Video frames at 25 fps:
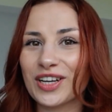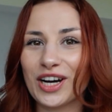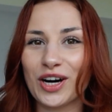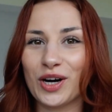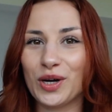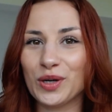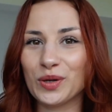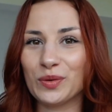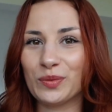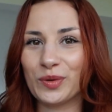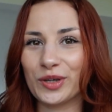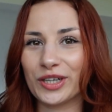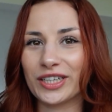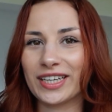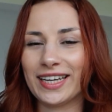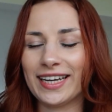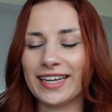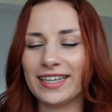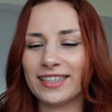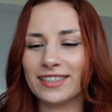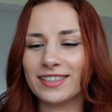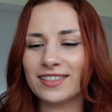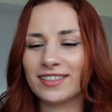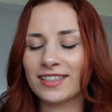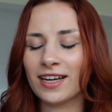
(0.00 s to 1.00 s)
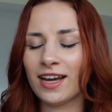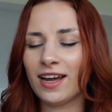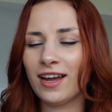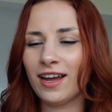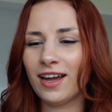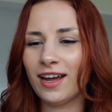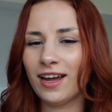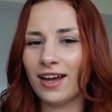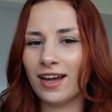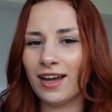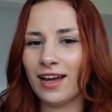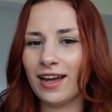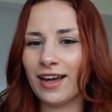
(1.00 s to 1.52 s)
all the workings.
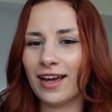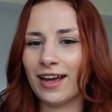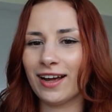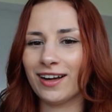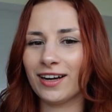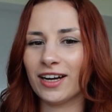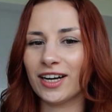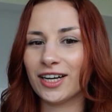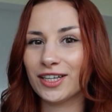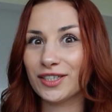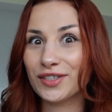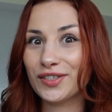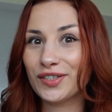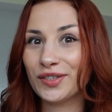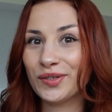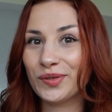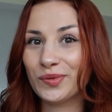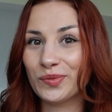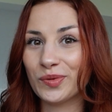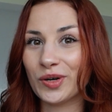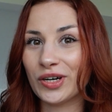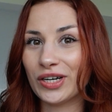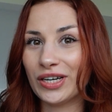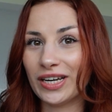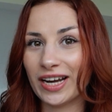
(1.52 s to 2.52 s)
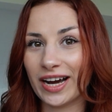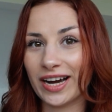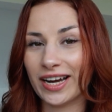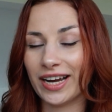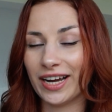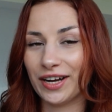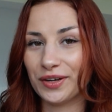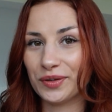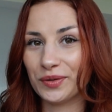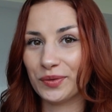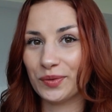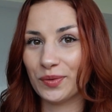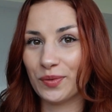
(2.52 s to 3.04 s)
Until one
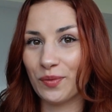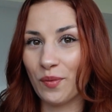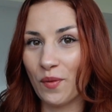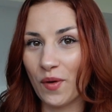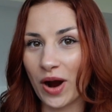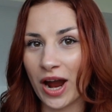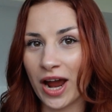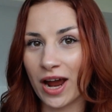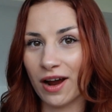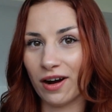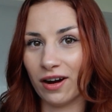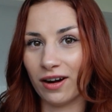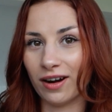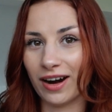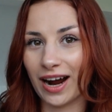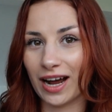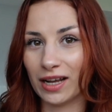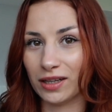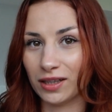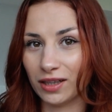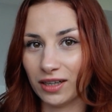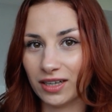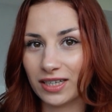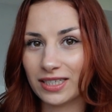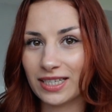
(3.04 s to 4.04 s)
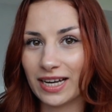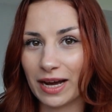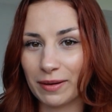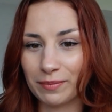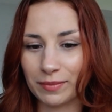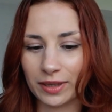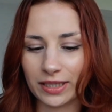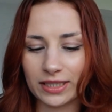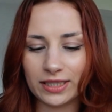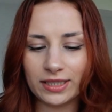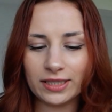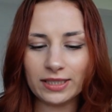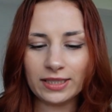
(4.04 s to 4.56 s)
night where I looked at
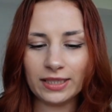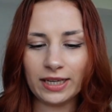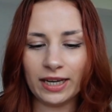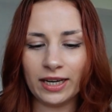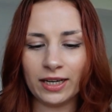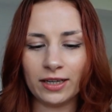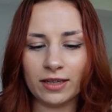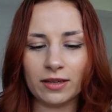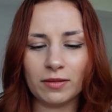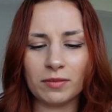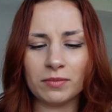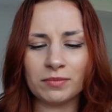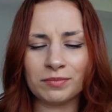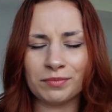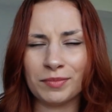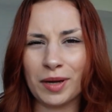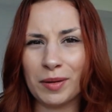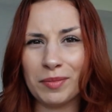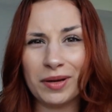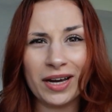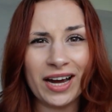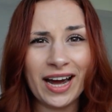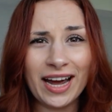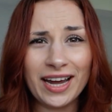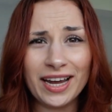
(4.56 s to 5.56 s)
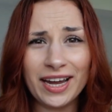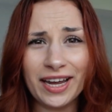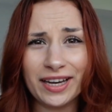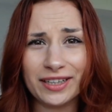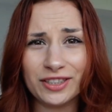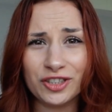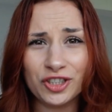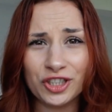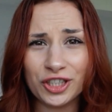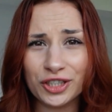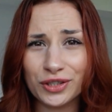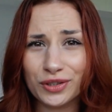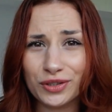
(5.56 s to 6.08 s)
my skin, maybe I
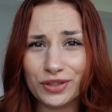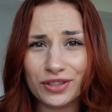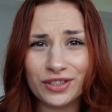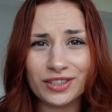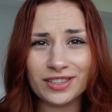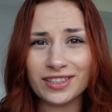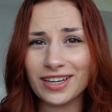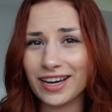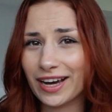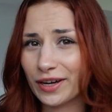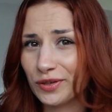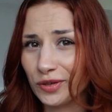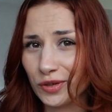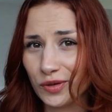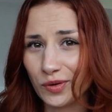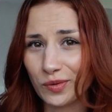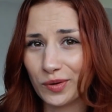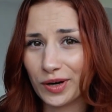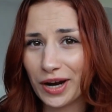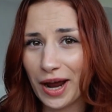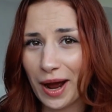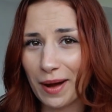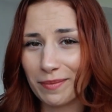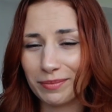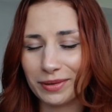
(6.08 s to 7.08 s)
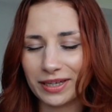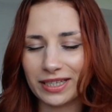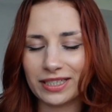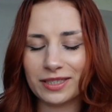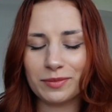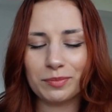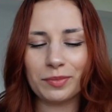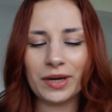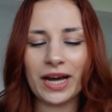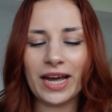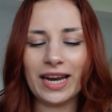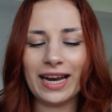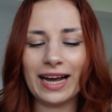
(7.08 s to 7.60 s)
had chills, I don't know what happened,
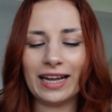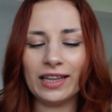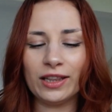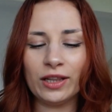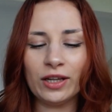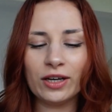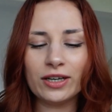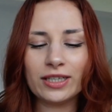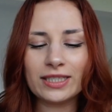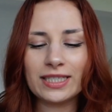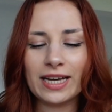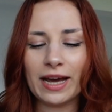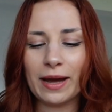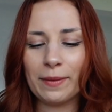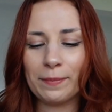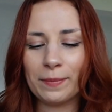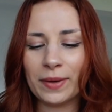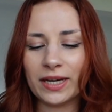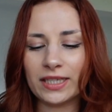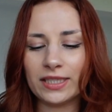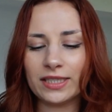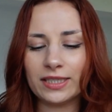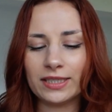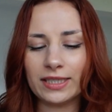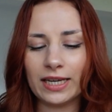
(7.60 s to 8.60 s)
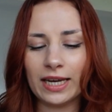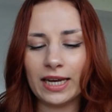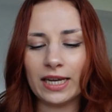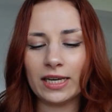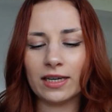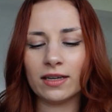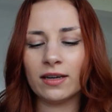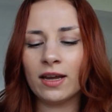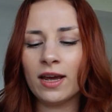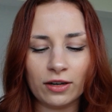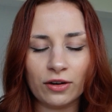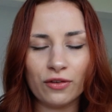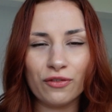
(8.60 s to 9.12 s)
but I looked at my
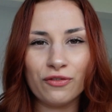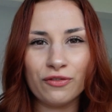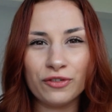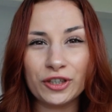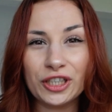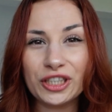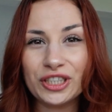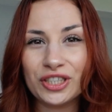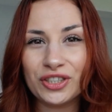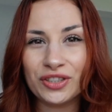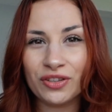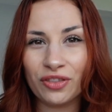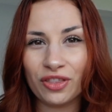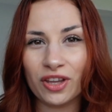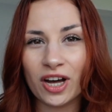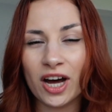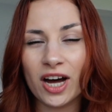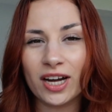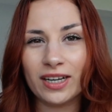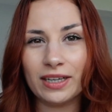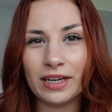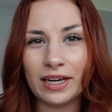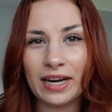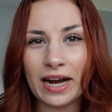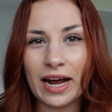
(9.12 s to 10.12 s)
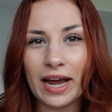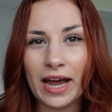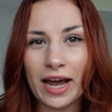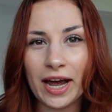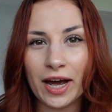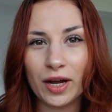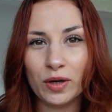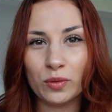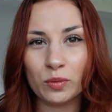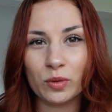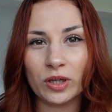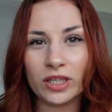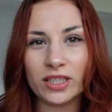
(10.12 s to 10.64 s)
skin and the first thought that I
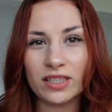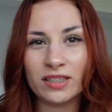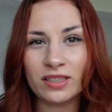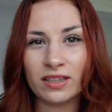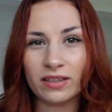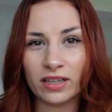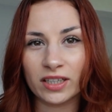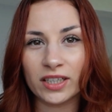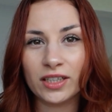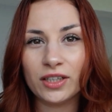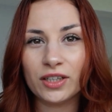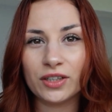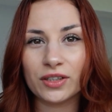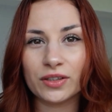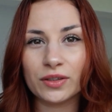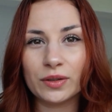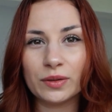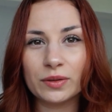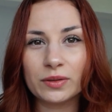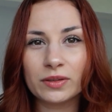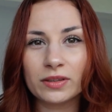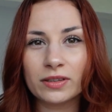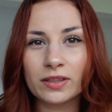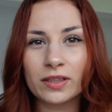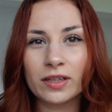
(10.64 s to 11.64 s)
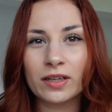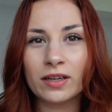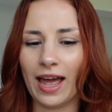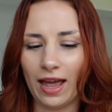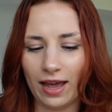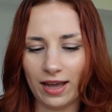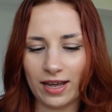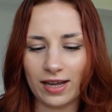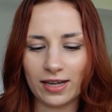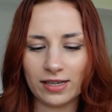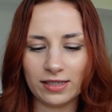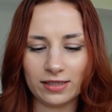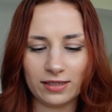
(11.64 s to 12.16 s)
had was thank you.
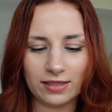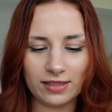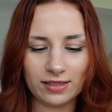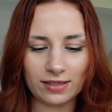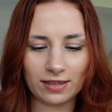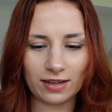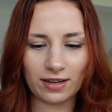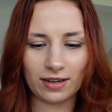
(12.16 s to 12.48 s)
And